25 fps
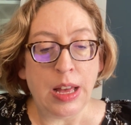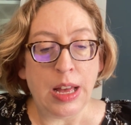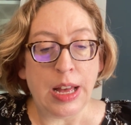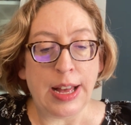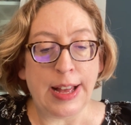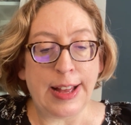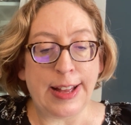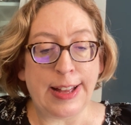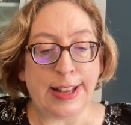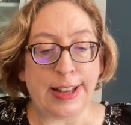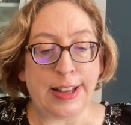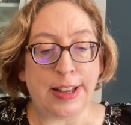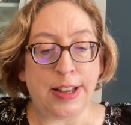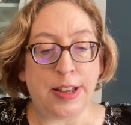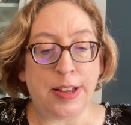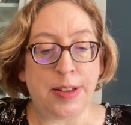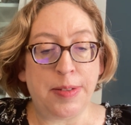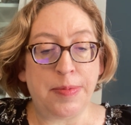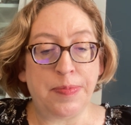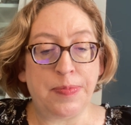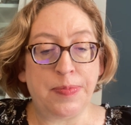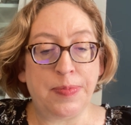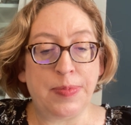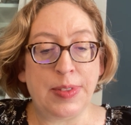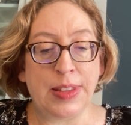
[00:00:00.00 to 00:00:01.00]

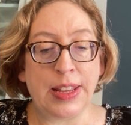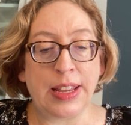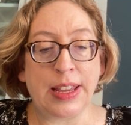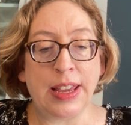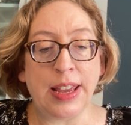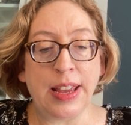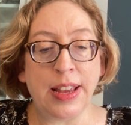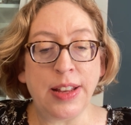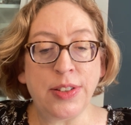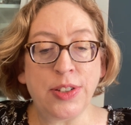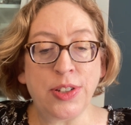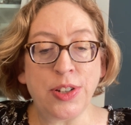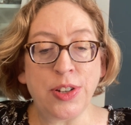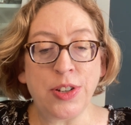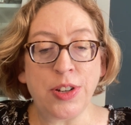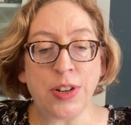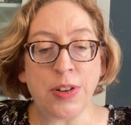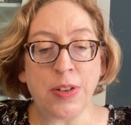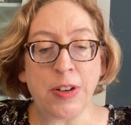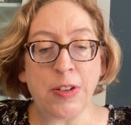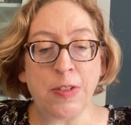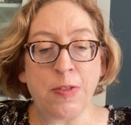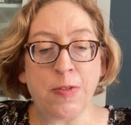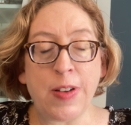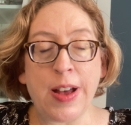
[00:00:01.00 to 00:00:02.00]
The kids are
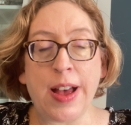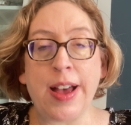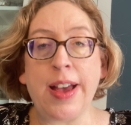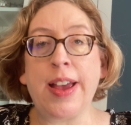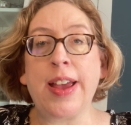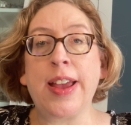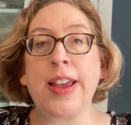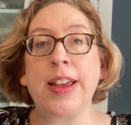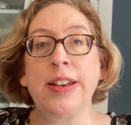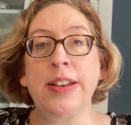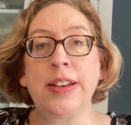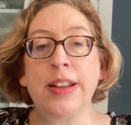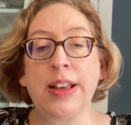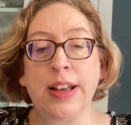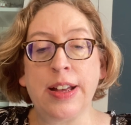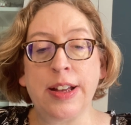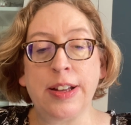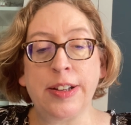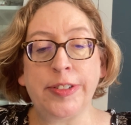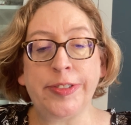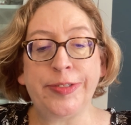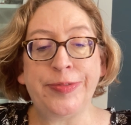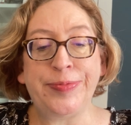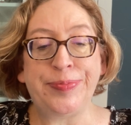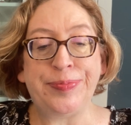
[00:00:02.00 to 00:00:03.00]
doing fine.
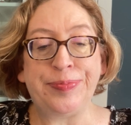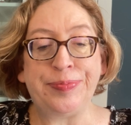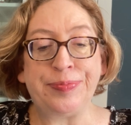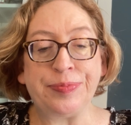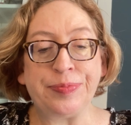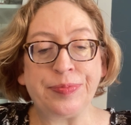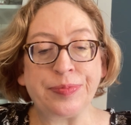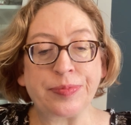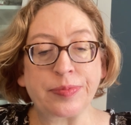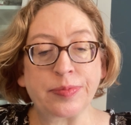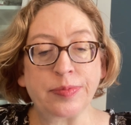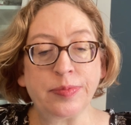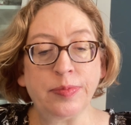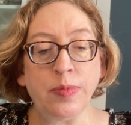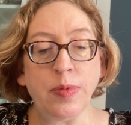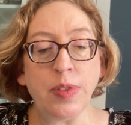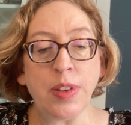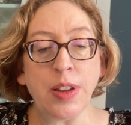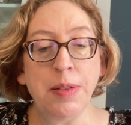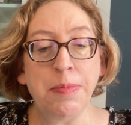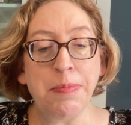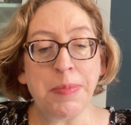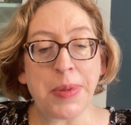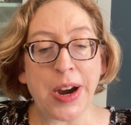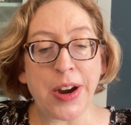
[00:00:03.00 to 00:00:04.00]

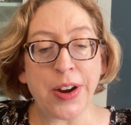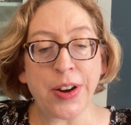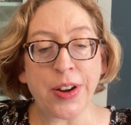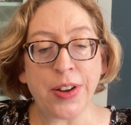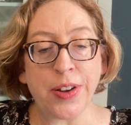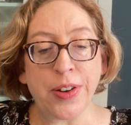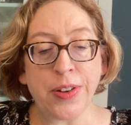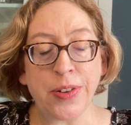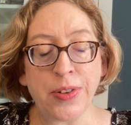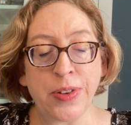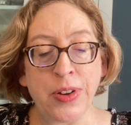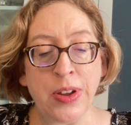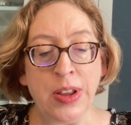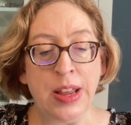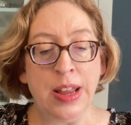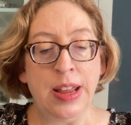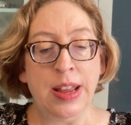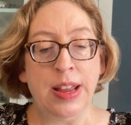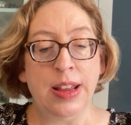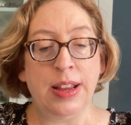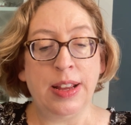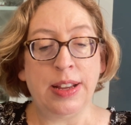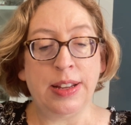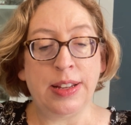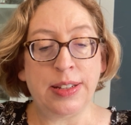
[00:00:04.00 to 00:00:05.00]
Margaux
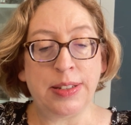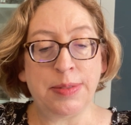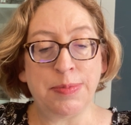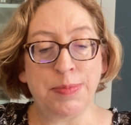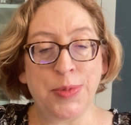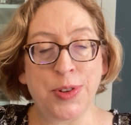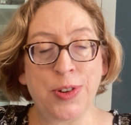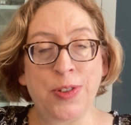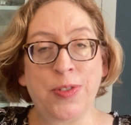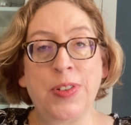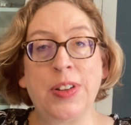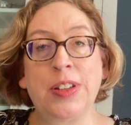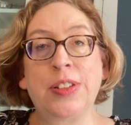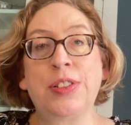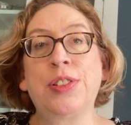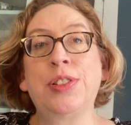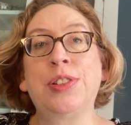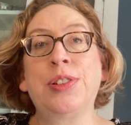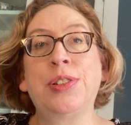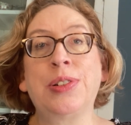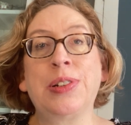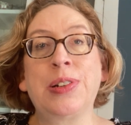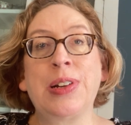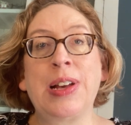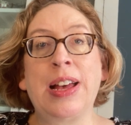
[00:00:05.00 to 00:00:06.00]
is moving
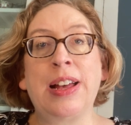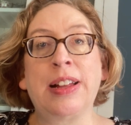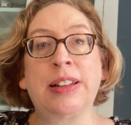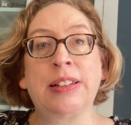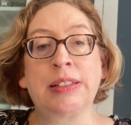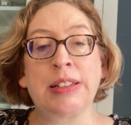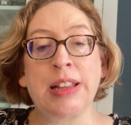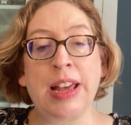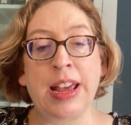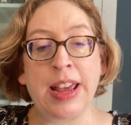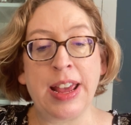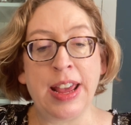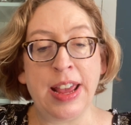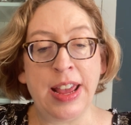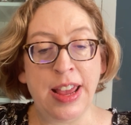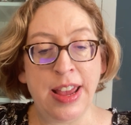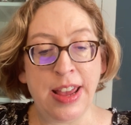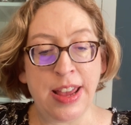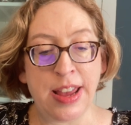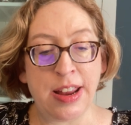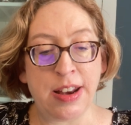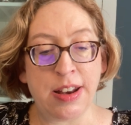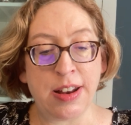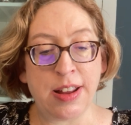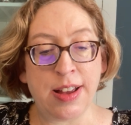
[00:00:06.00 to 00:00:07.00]
to LA
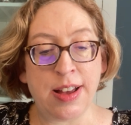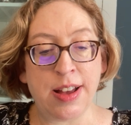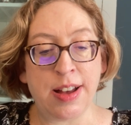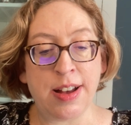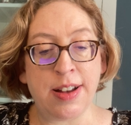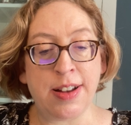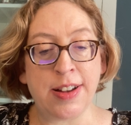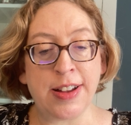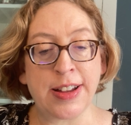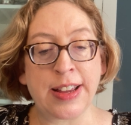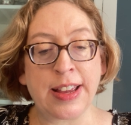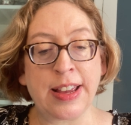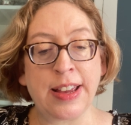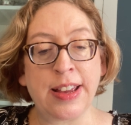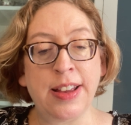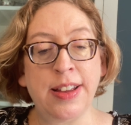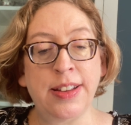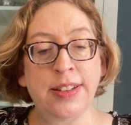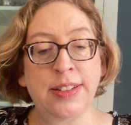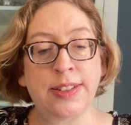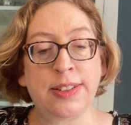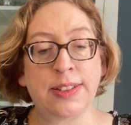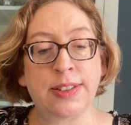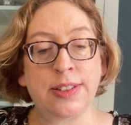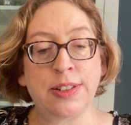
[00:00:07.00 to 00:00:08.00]
in
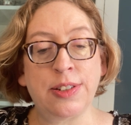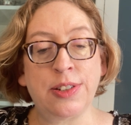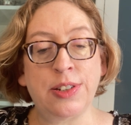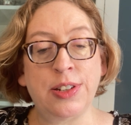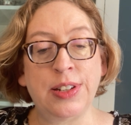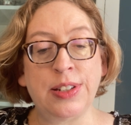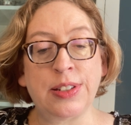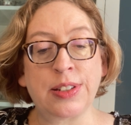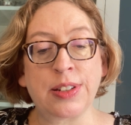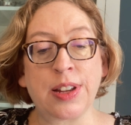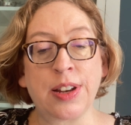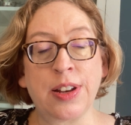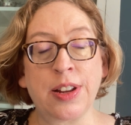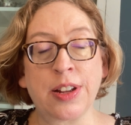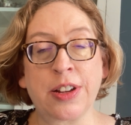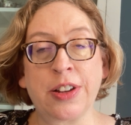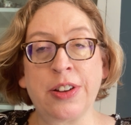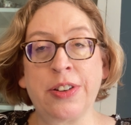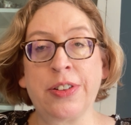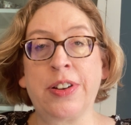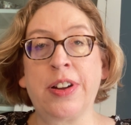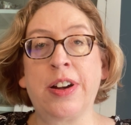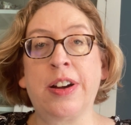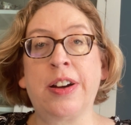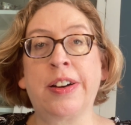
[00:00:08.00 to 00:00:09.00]
August. She's going to go
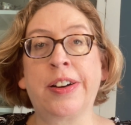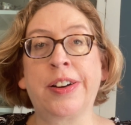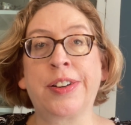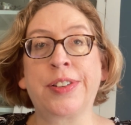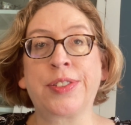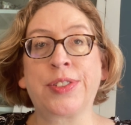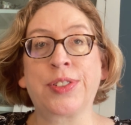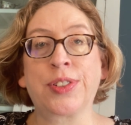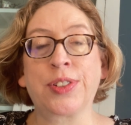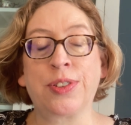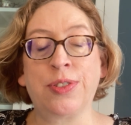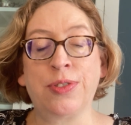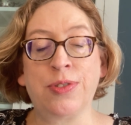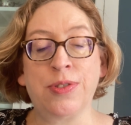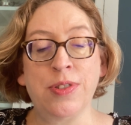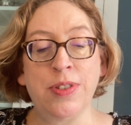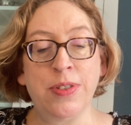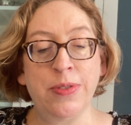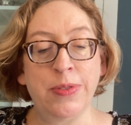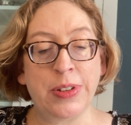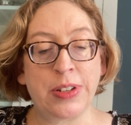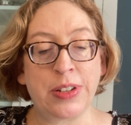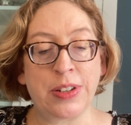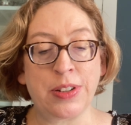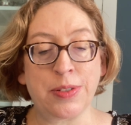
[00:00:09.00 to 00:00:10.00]
to art school,
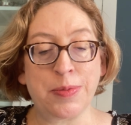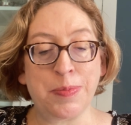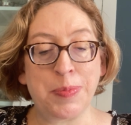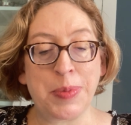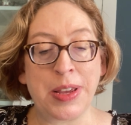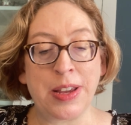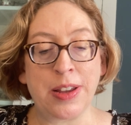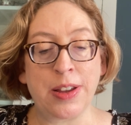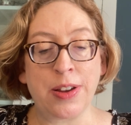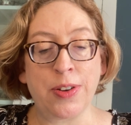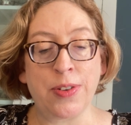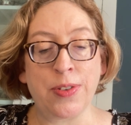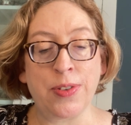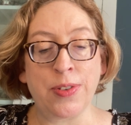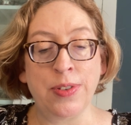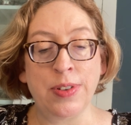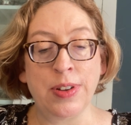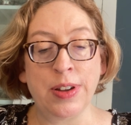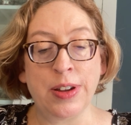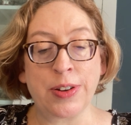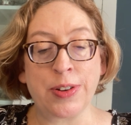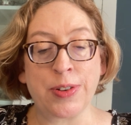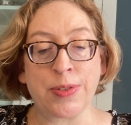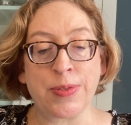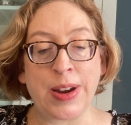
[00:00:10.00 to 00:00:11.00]
which will be
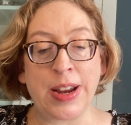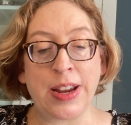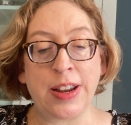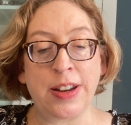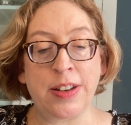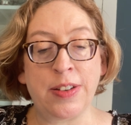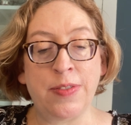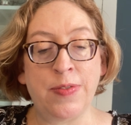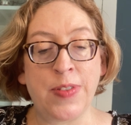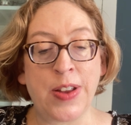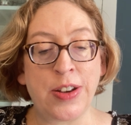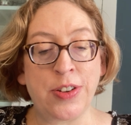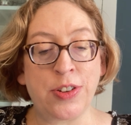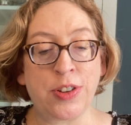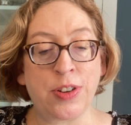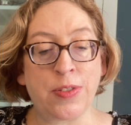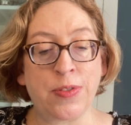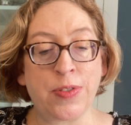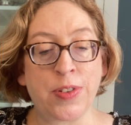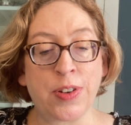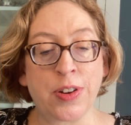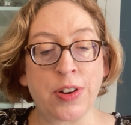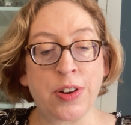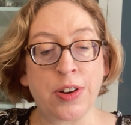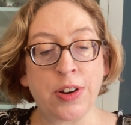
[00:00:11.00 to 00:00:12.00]
a great adventure
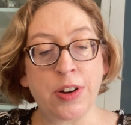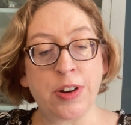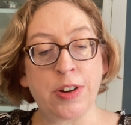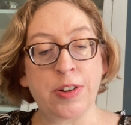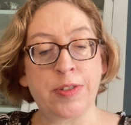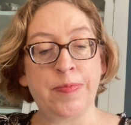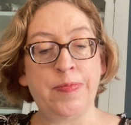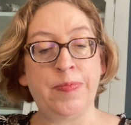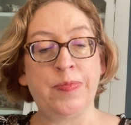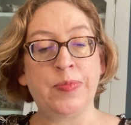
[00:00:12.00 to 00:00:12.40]
for her.